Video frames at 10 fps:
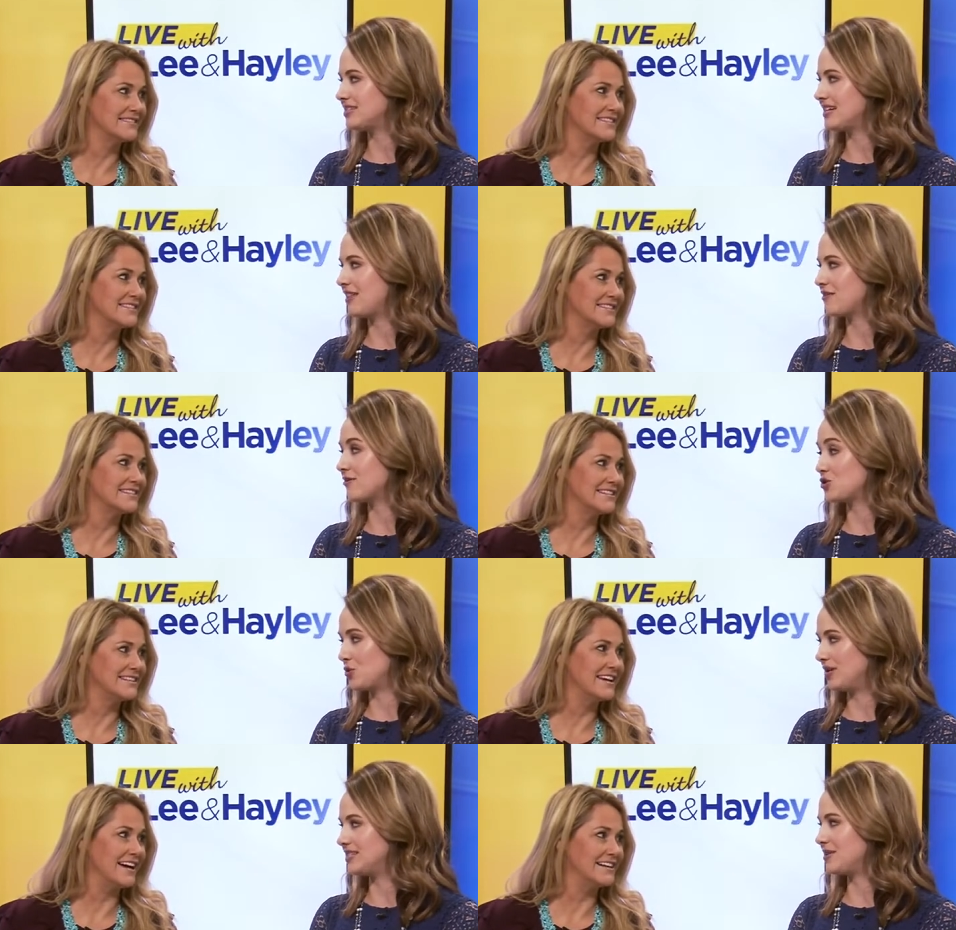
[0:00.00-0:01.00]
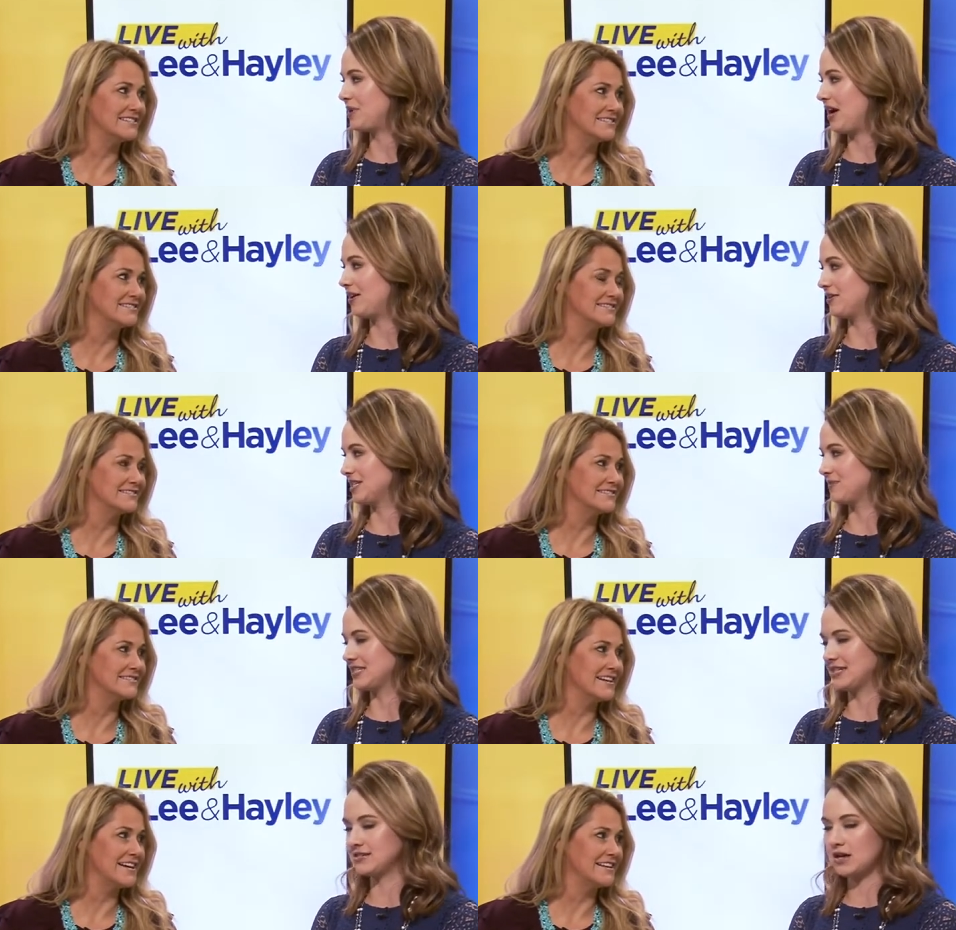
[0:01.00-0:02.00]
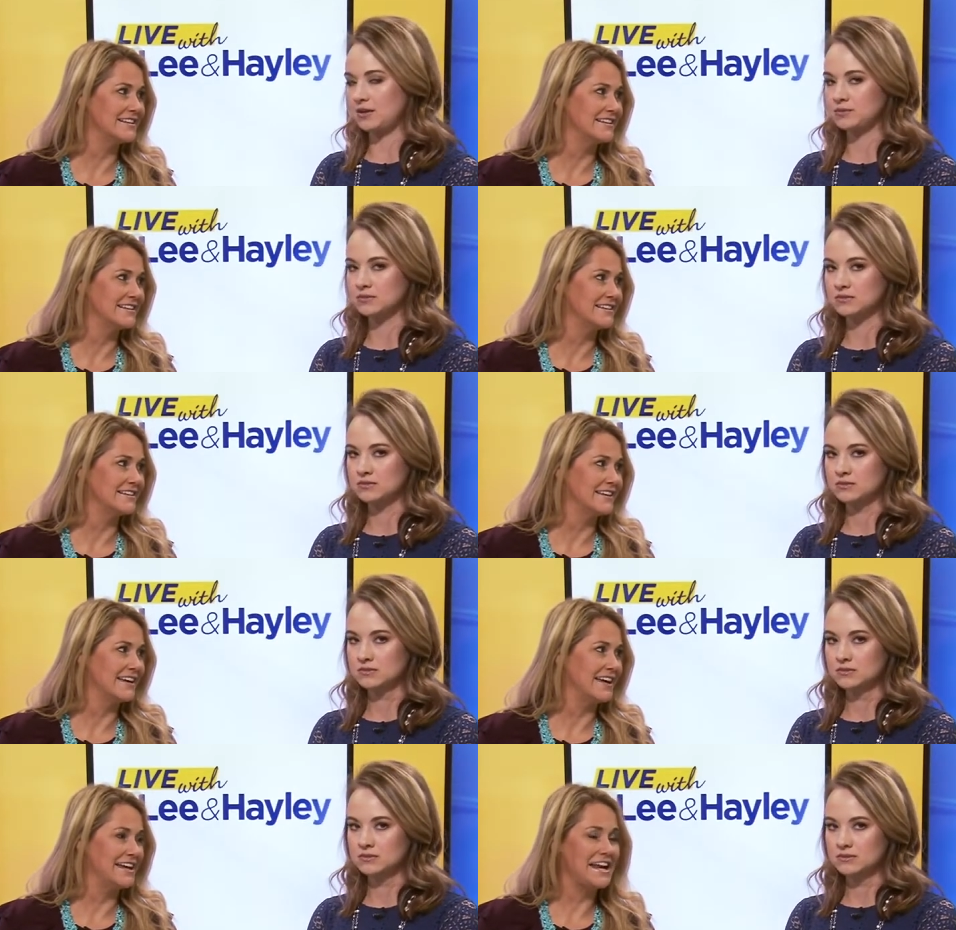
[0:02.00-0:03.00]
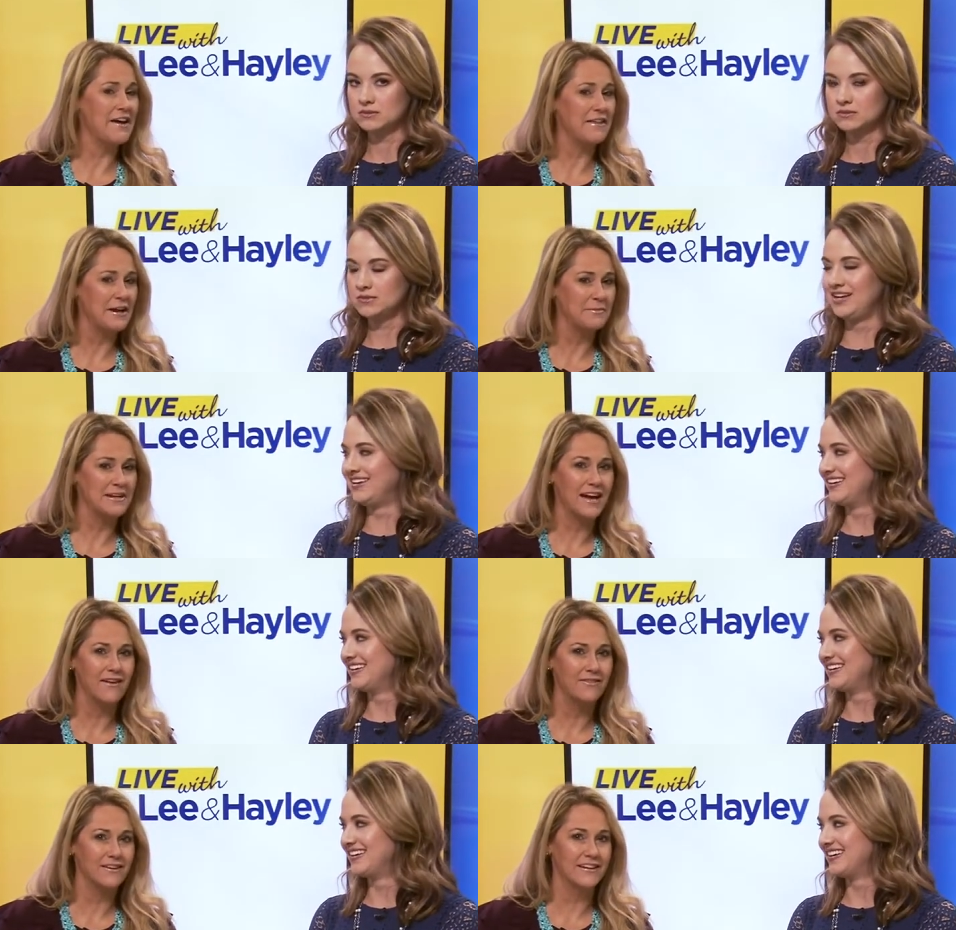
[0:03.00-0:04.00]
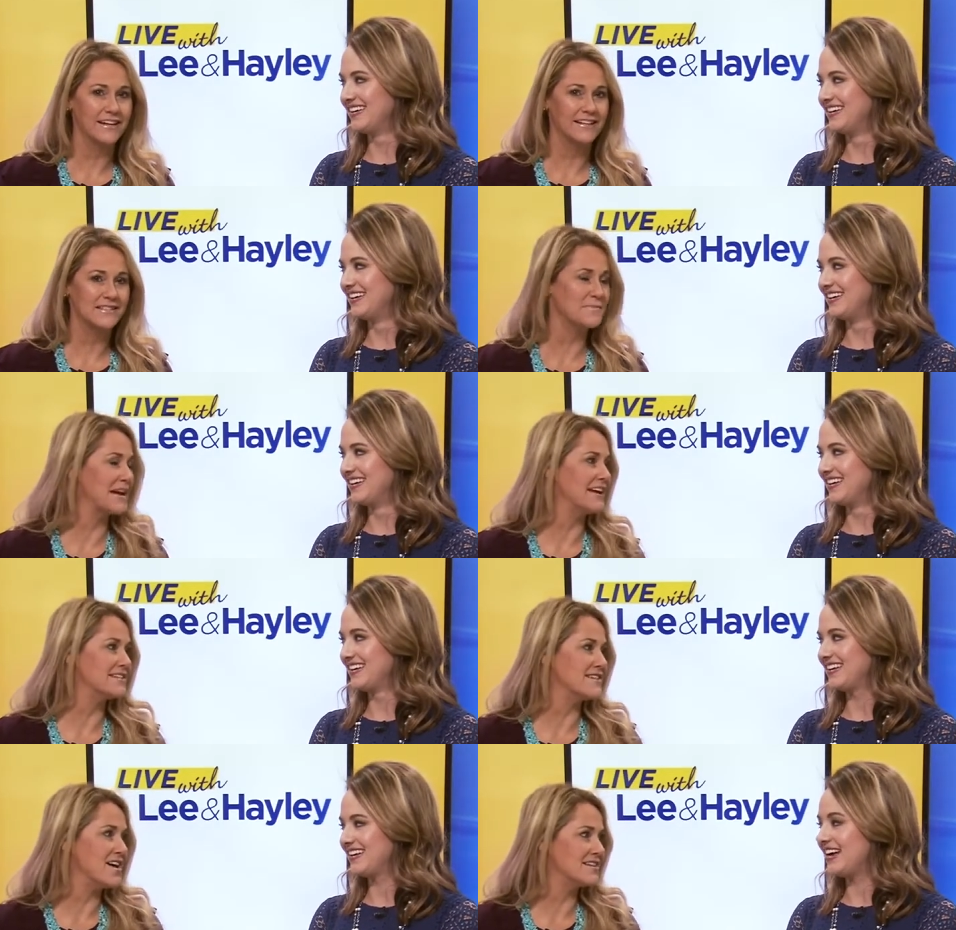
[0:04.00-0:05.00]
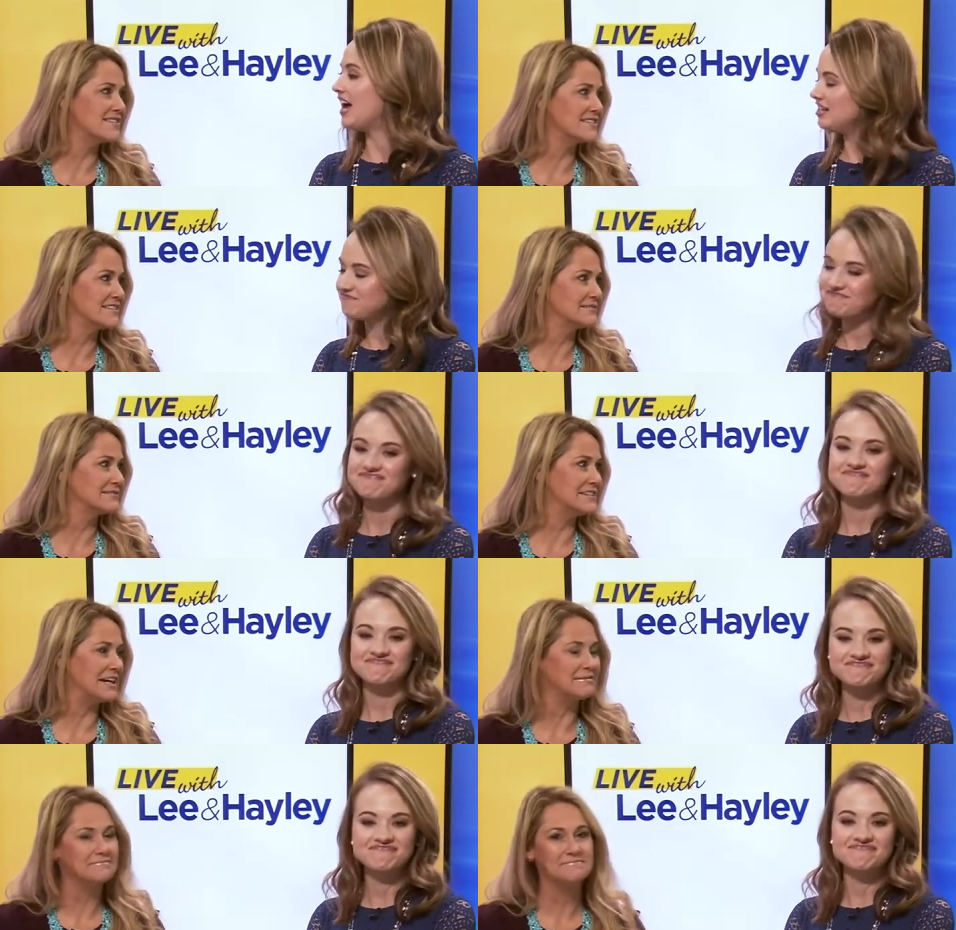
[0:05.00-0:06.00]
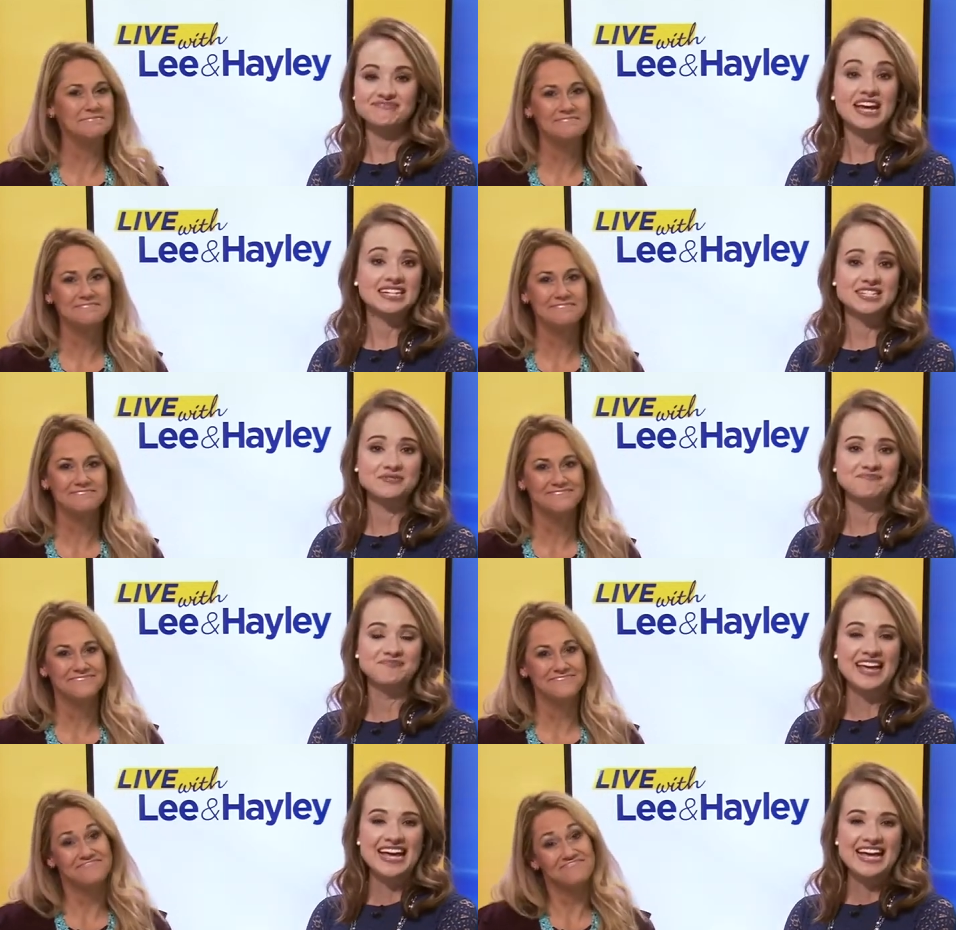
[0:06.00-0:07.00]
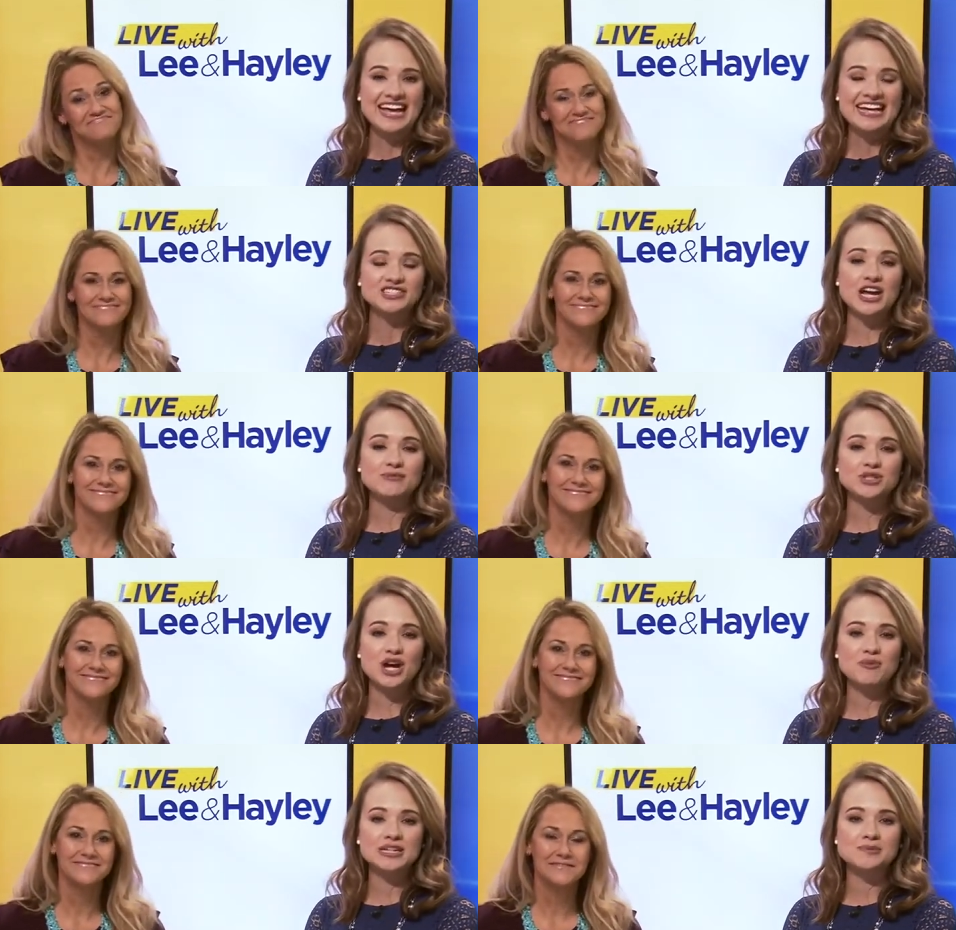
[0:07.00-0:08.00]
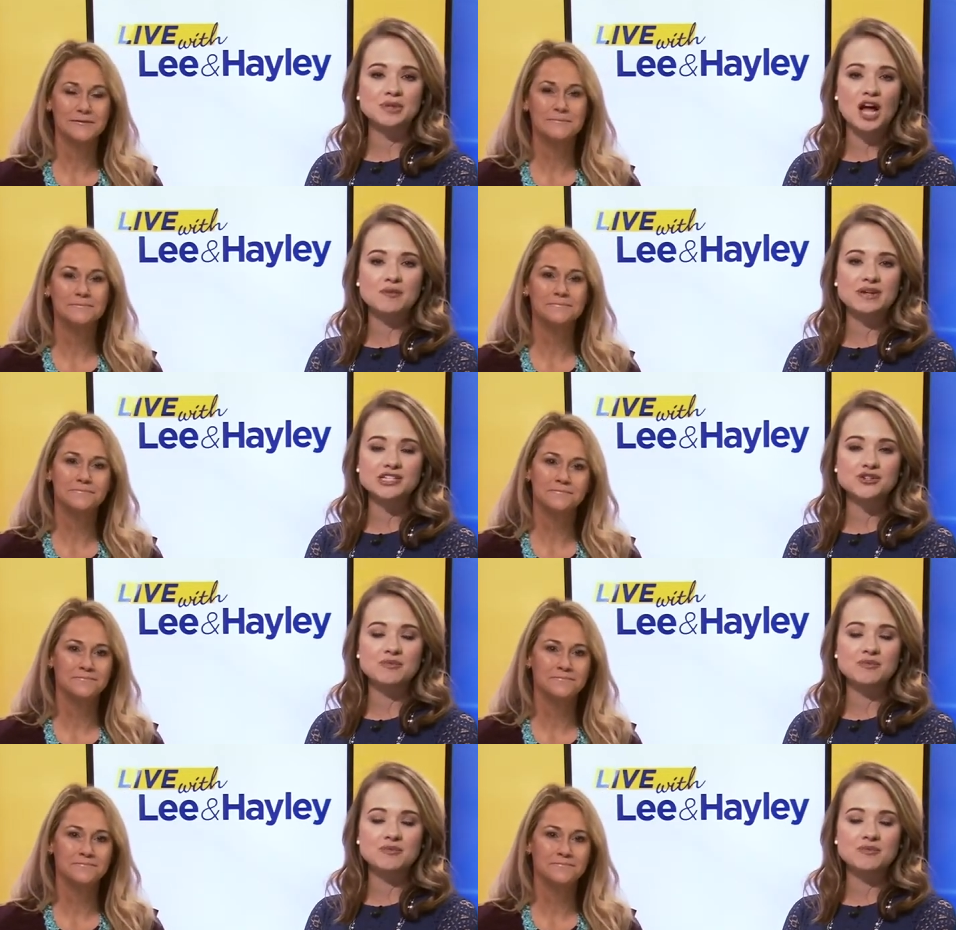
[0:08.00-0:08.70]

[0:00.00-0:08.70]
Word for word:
Speaker 1: together our toys yeah. that we got at Christmas, and he's like,
Speaker 2: and now that'll be covered in spaghetti sauce. Uh
Speaker 1: -huh. Yeah. Mm -hmm. Yes. James Comey's blockbuster